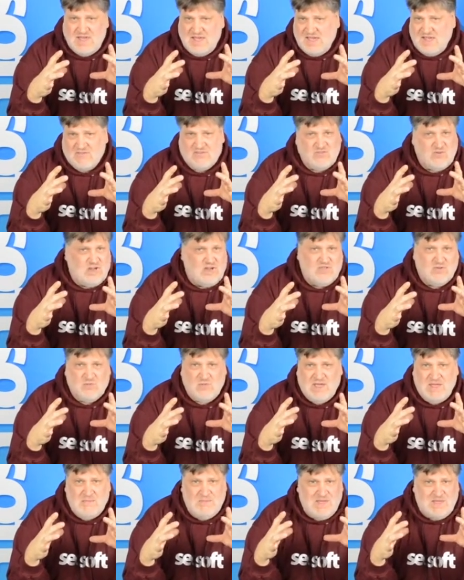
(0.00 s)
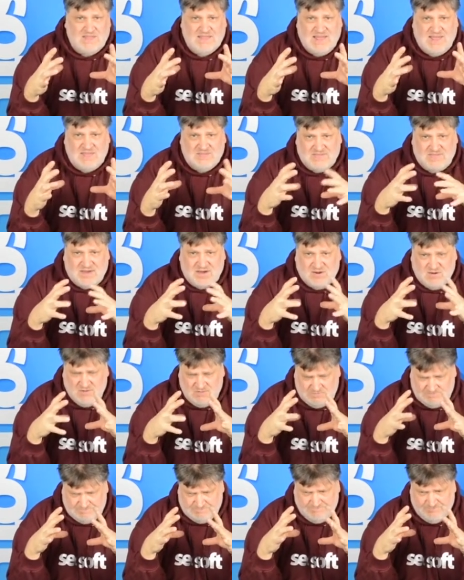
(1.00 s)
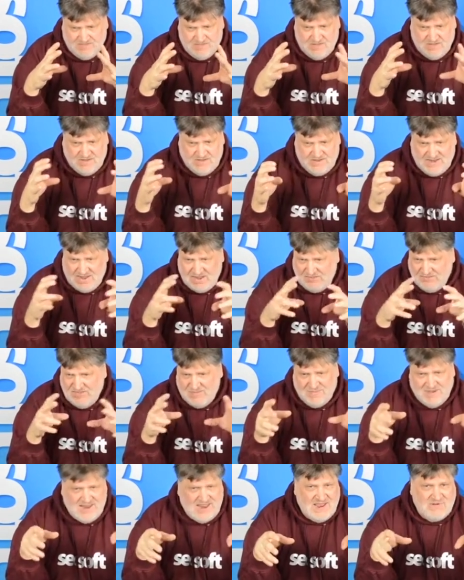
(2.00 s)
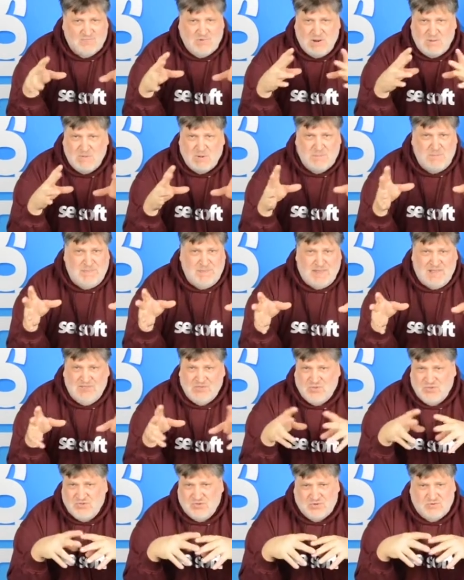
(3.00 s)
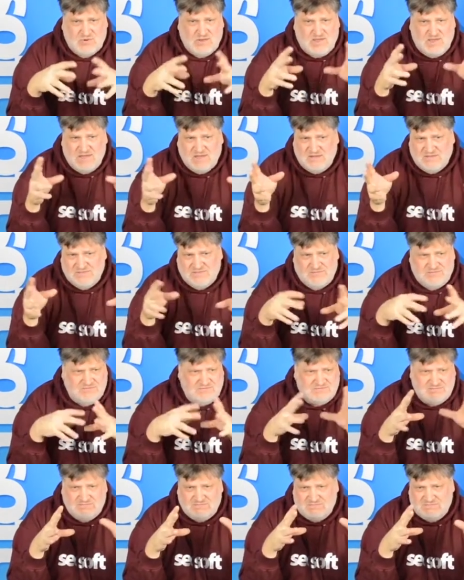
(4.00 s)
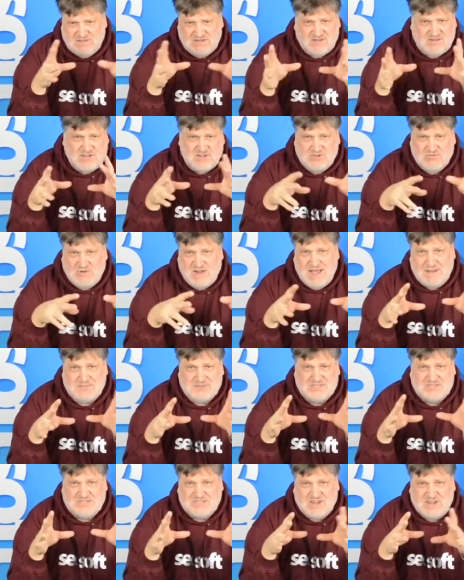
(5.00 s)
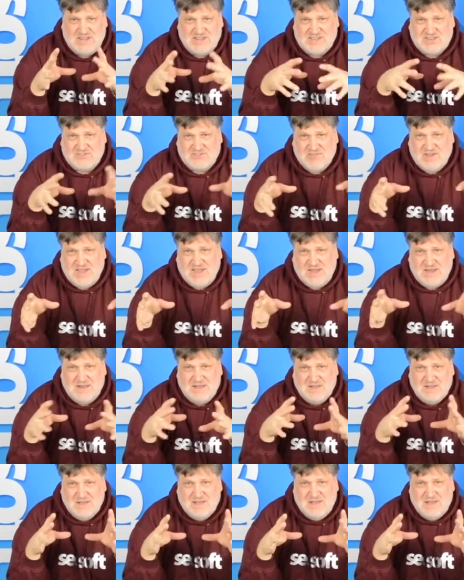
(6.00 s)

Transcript: Every other weight belt out there, now they might have rubber belts or have little contraptions on it to try and